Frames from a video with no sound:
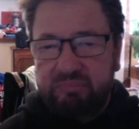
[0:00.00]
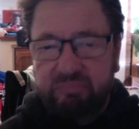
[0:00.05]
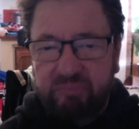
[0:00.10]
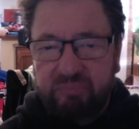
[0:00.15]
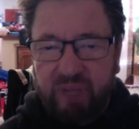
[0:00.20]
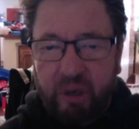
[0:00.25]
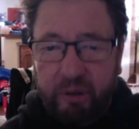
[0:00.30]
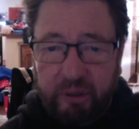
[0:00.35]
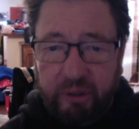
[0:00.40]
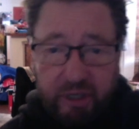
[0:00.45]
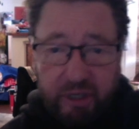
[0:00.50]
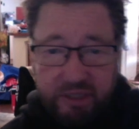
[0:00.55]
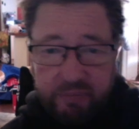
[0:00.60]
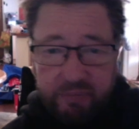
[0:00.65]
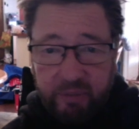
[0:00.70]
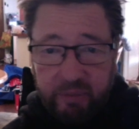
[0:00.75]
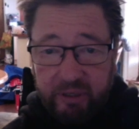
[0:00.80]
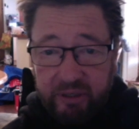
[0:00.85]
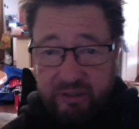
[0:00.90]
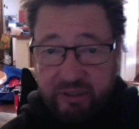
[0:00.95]
No one likes
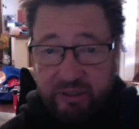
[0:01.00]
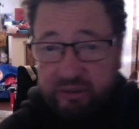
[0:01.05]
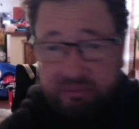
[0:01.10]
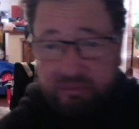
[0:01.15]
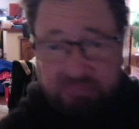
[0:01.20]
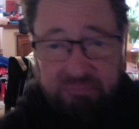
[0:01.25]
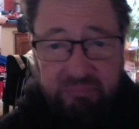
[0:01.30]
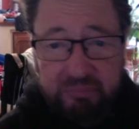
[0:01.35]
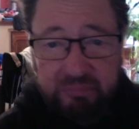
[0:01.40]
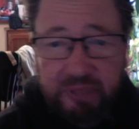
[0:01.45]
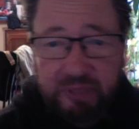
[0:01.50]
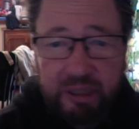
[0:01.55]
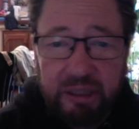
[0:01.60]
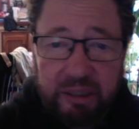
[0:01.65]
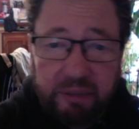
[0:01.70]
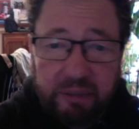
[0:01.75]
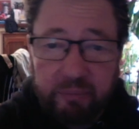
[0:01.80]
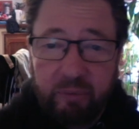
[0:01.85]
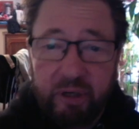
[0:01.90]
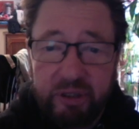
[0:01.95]
prednisone.
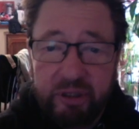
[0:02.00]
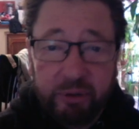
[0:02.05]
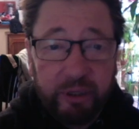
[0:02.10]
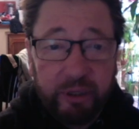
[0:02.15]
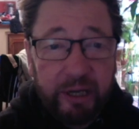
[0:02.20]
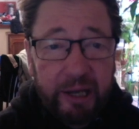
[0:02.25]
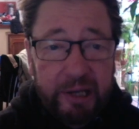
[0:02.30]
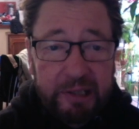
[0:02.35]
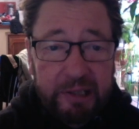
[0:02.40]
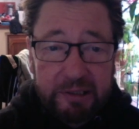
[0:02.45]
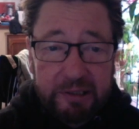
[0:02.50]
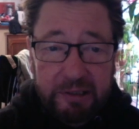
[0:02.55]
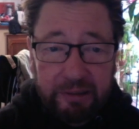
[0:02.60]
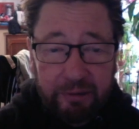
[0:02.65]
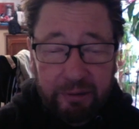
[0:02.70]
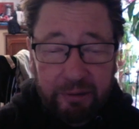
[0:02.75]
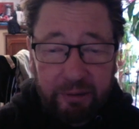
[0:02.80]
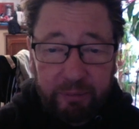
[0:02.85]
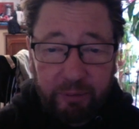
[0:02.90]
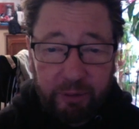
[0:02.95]
My daughter hates it.
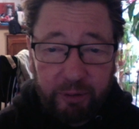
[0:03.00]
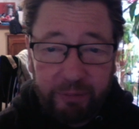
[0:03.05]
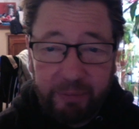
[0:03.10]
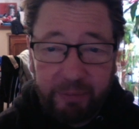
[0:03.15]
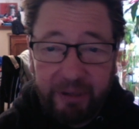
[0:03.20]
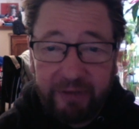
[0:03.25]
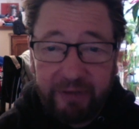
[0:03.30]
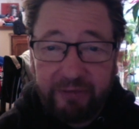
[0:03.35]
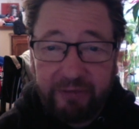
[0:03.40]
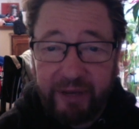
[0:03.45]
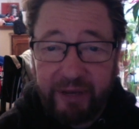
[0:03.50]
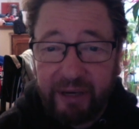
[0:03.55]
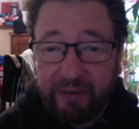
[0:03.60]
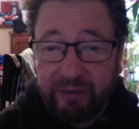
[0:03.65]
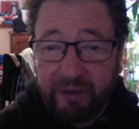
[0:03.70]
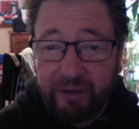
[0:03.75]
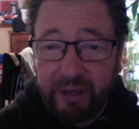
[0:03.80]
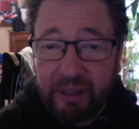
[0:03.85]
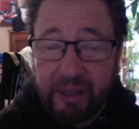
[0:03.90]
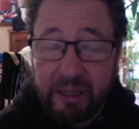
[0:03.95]
No, I'm not a big fan of
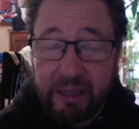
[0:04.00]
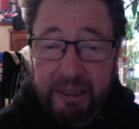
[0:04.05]
it either.